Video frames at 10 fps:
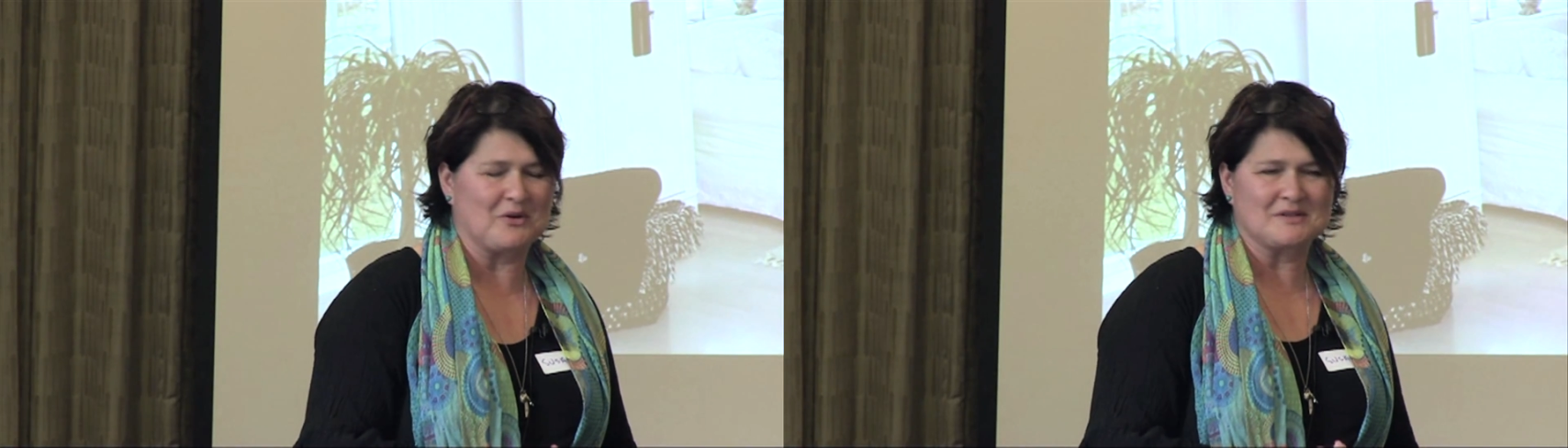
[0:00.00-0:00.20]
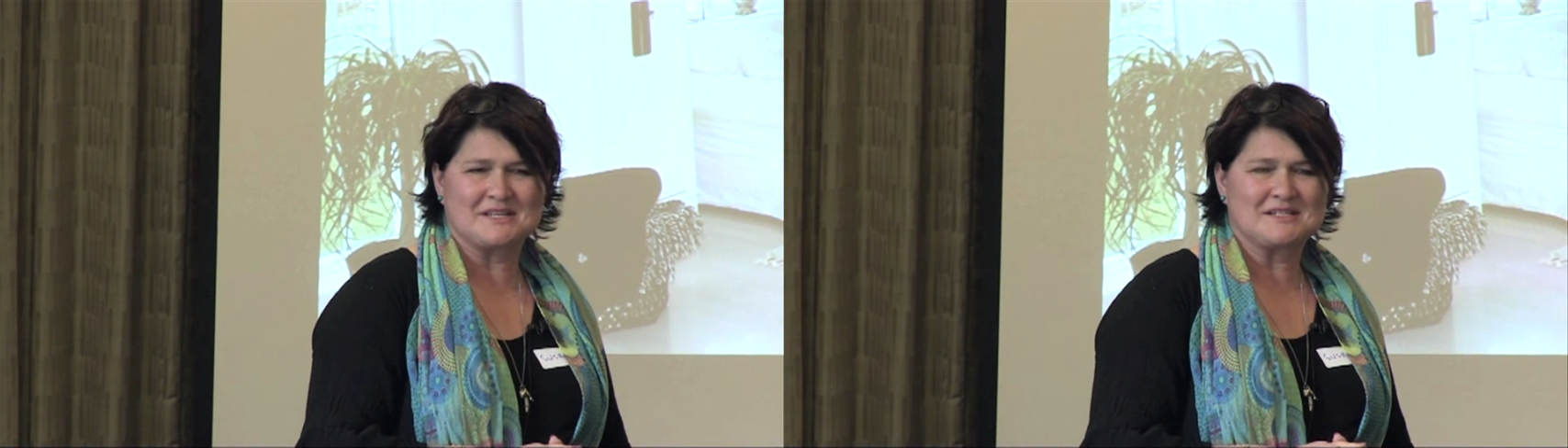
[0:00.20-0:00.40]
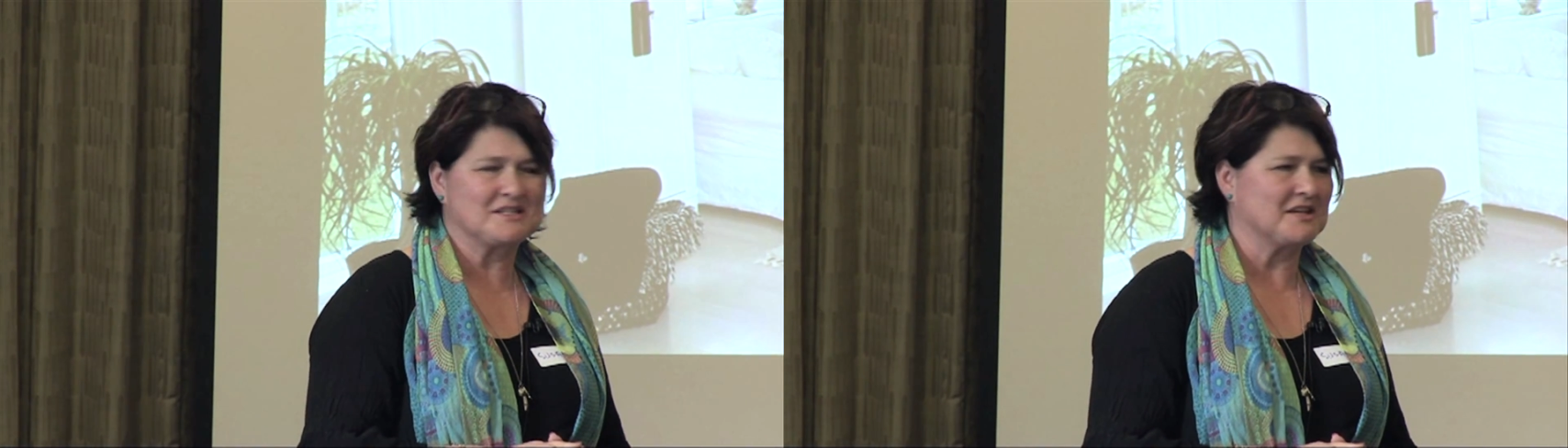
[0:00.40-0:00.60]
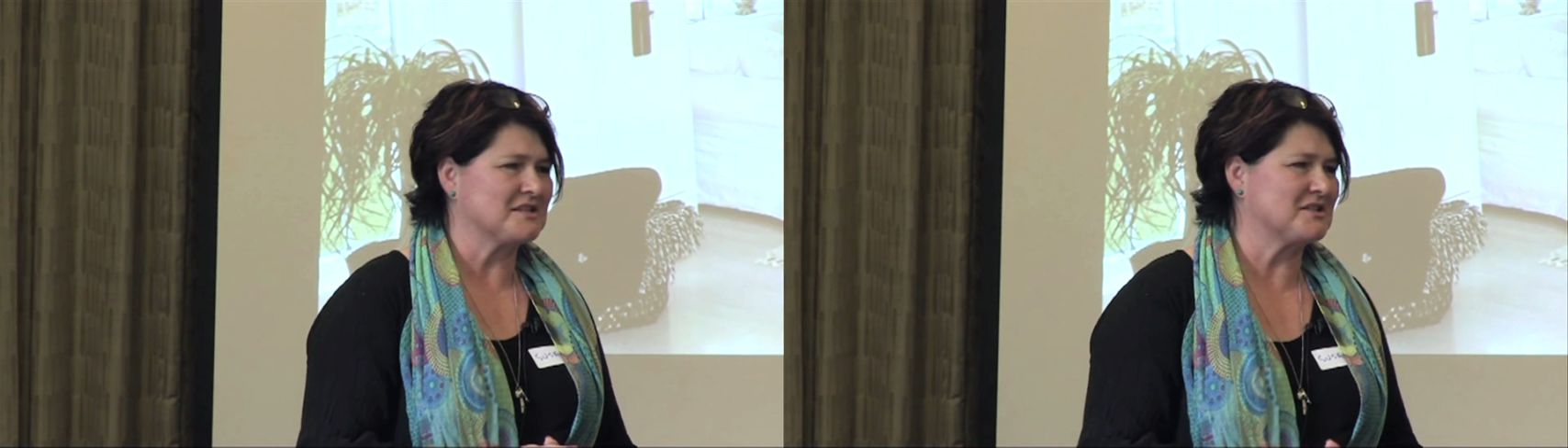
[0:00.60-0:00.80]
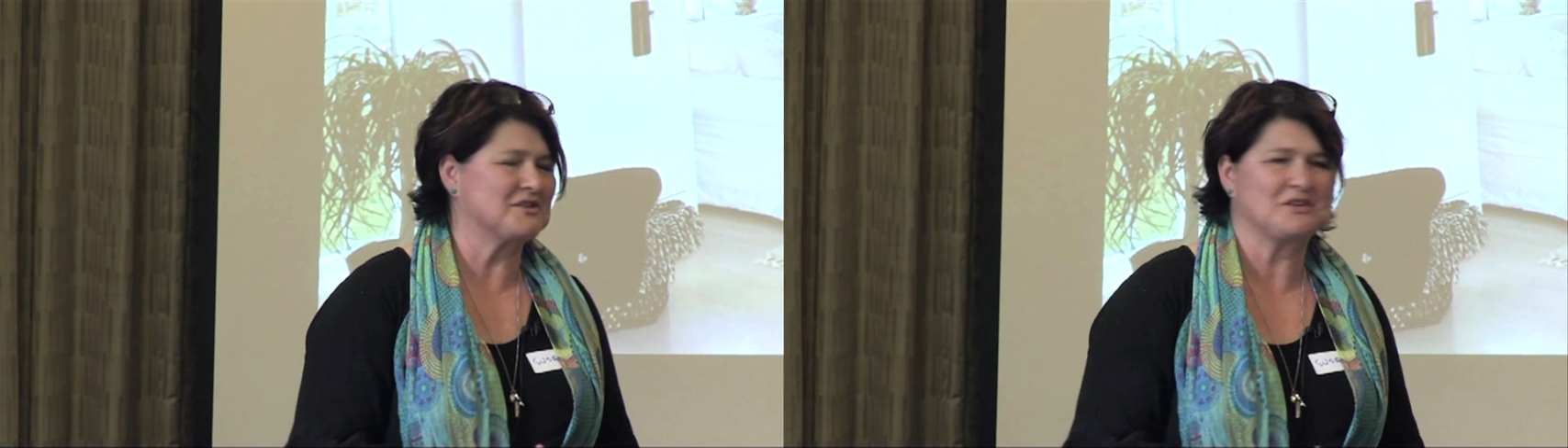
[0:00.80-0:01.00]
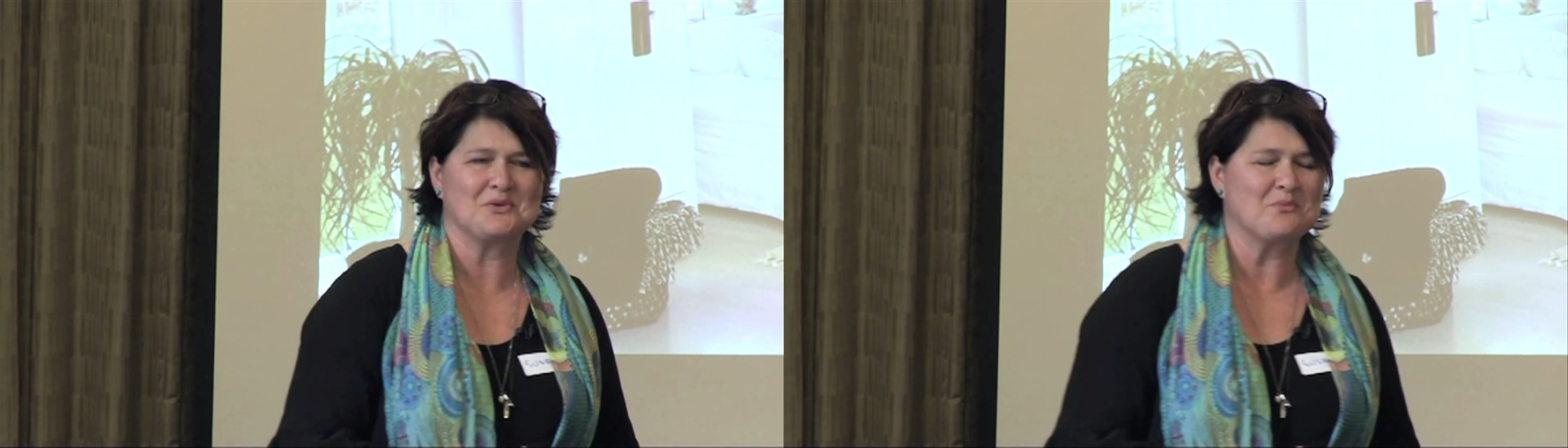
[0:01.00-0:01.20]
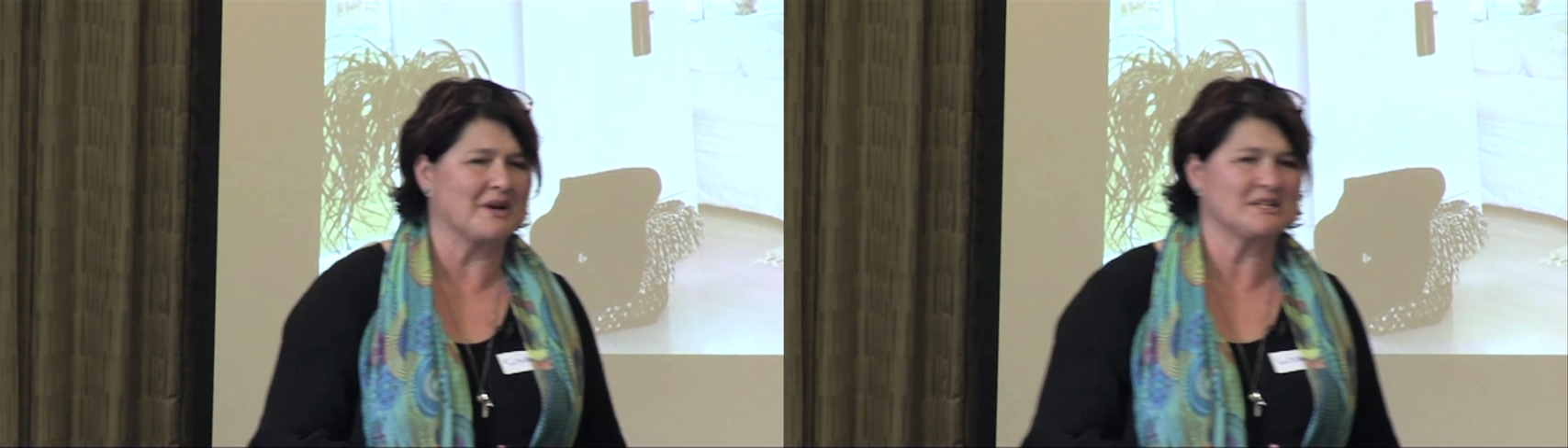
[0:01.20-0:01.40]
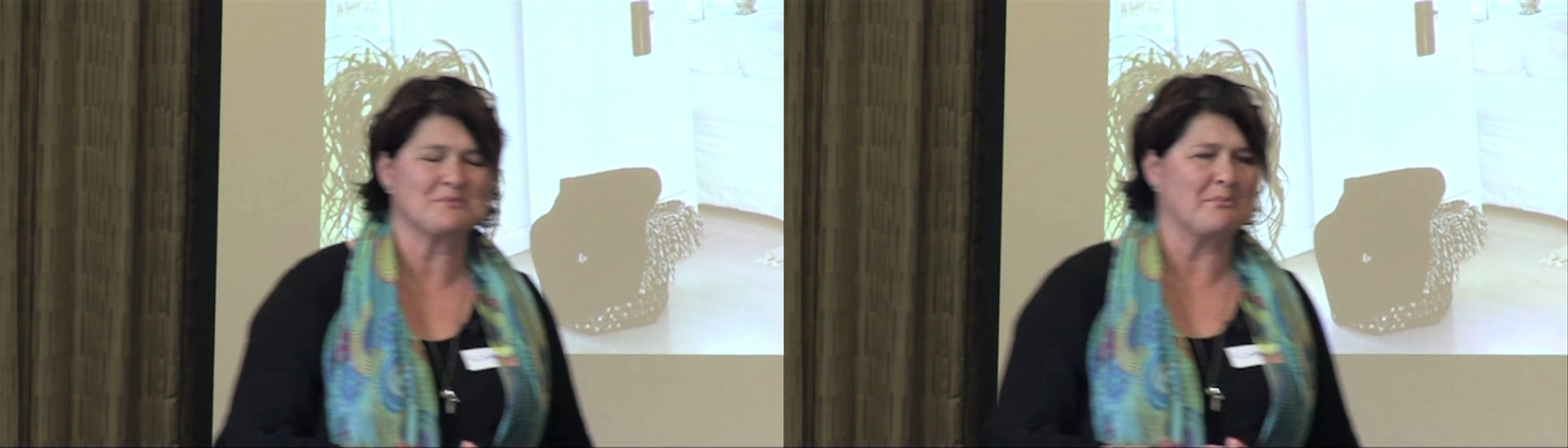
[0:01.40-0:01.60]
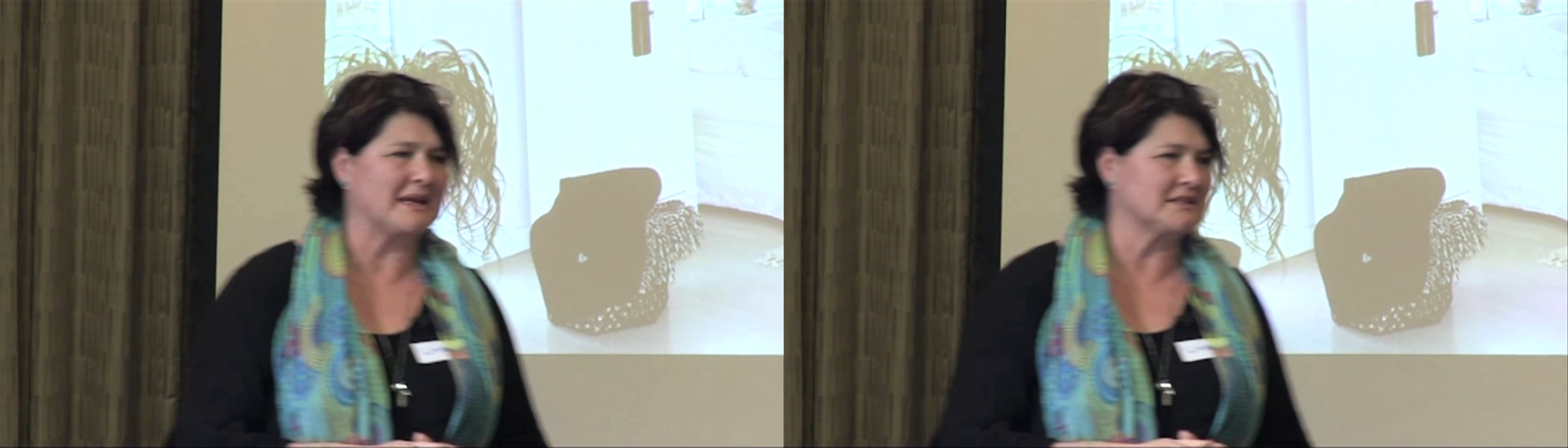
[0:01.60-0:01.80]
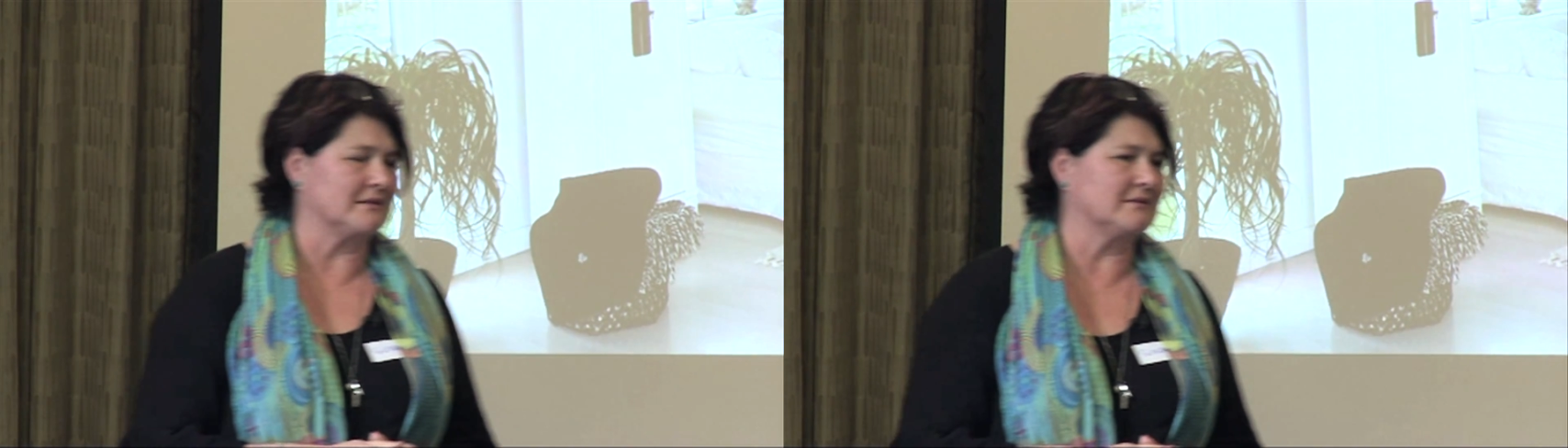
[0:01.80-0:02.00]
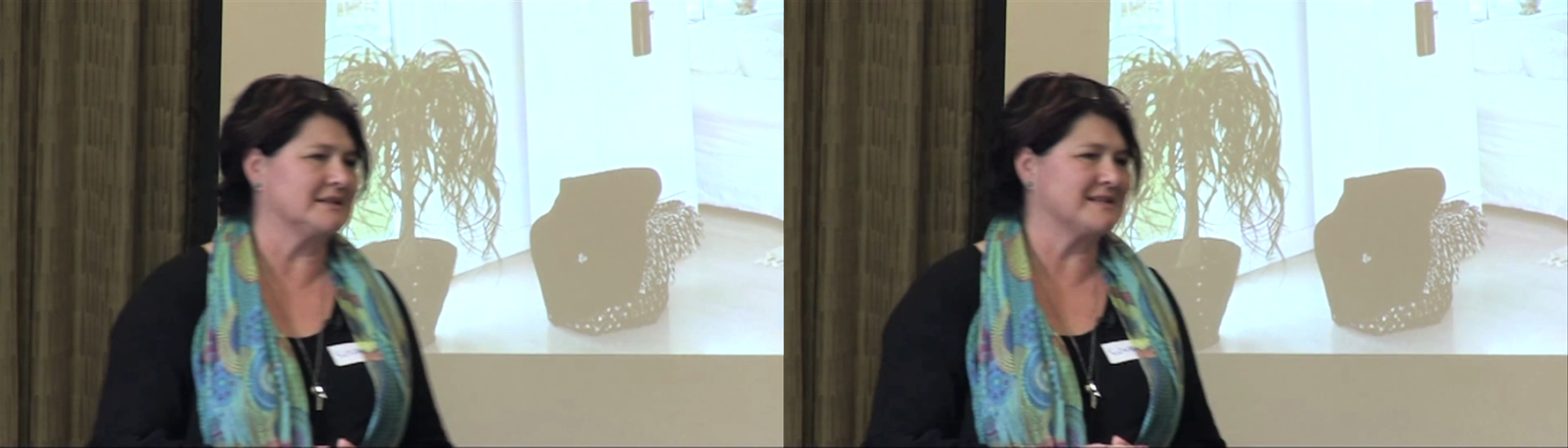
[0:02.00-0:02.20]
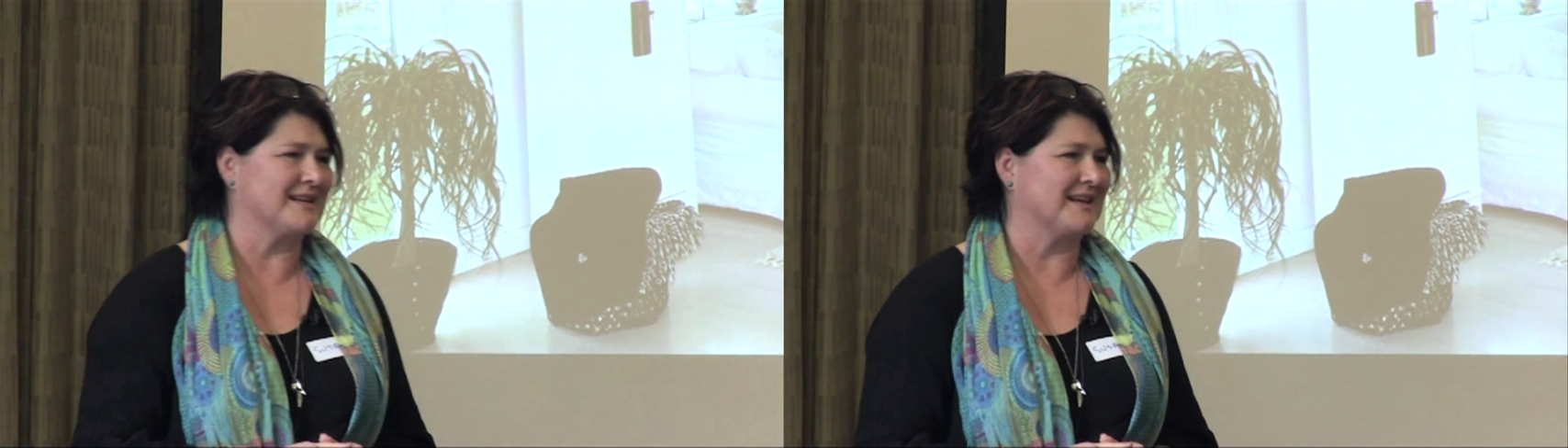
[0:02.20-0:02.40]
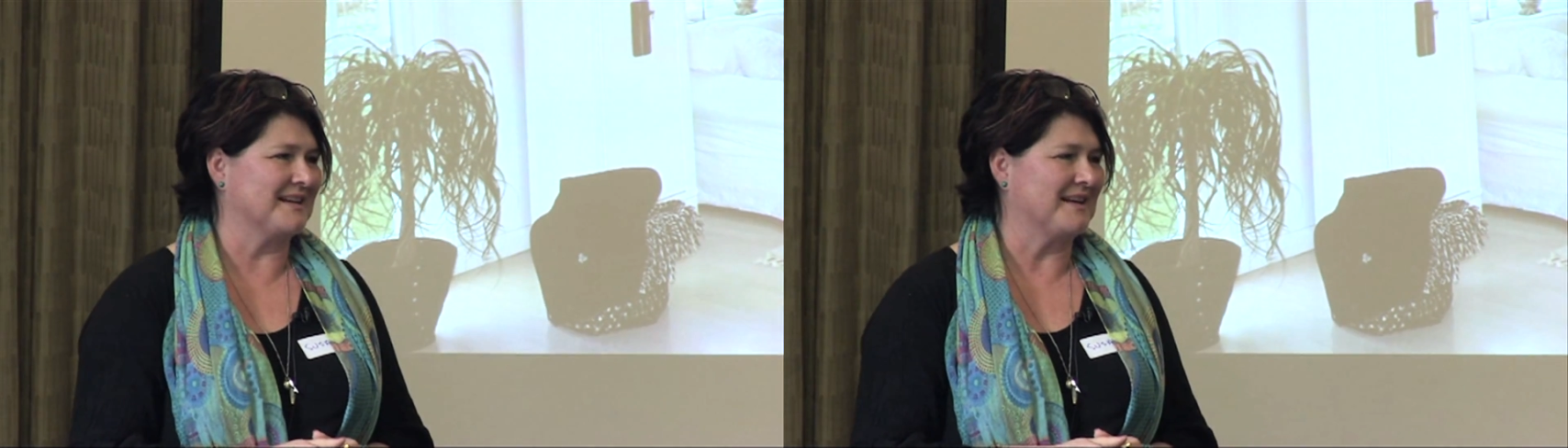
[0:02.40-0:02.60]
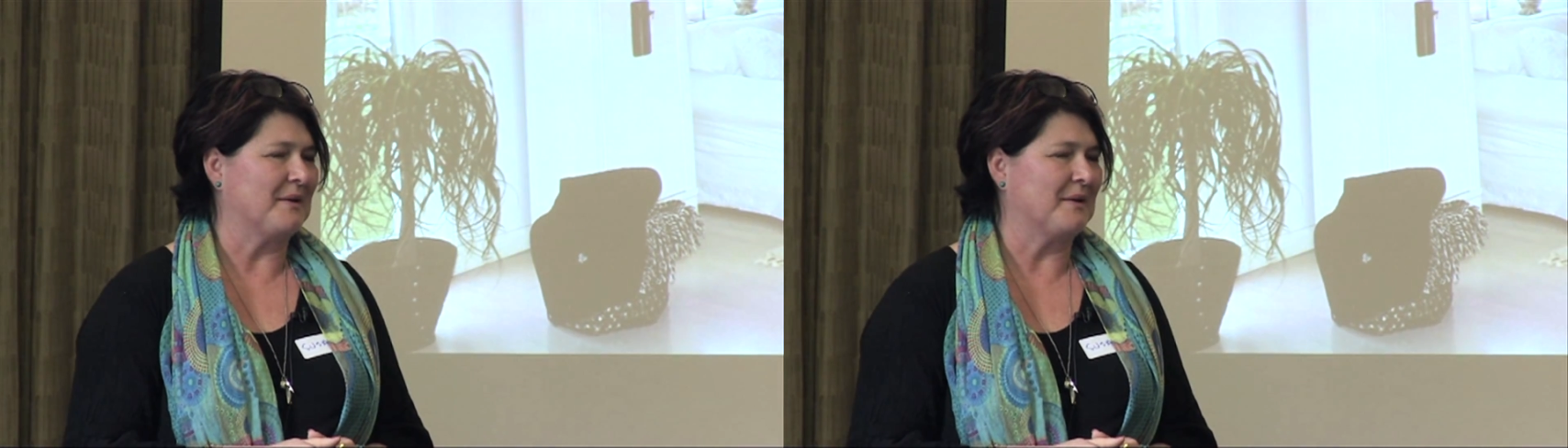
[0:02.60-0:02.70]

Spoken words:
because it's just too much metal, isn't it?